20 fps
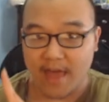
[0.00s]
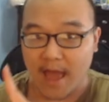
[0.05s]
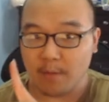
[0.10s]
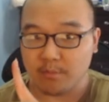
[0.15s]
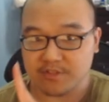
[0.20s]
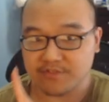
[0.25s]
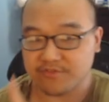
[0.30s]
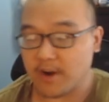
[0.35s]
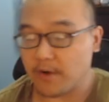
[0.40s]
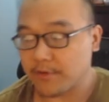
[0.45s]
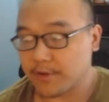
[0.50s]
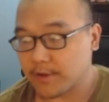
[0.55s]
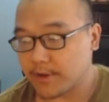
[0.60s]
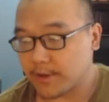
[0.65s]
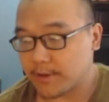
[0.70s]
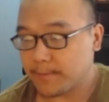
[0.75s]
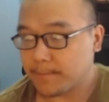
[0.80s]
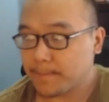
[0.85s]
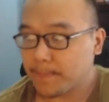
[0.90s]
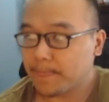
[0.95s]
That was very
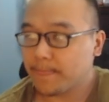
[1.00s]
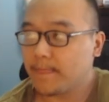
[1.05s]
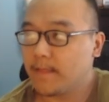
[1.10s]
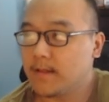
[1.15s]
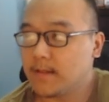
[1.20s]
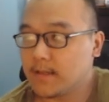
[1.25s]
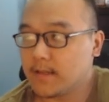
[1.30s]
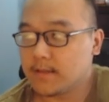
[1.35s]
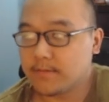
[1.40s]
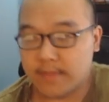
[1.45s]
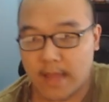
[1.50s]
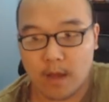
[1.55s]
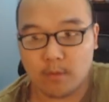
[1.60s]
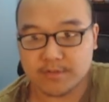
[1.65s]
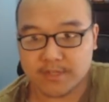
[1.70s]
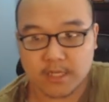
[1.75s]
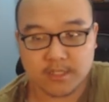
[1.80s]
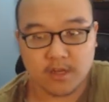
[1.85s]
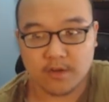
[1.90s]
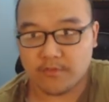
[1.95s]
good. That
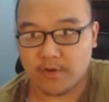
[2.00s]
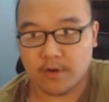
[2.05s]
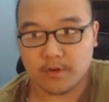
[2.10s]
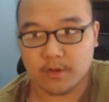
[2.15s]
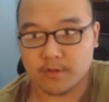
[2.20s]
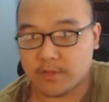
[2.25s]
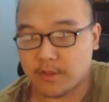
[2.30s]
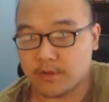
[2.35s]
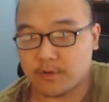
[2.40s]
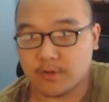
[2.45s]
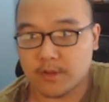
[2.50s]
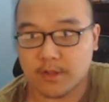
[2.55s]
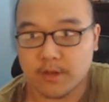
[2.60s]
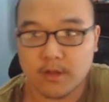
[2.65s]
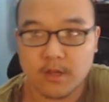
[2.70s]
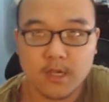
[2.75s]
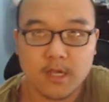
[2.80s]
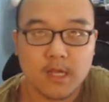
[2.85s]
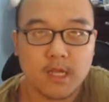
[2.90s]
was actually a very good thing you did.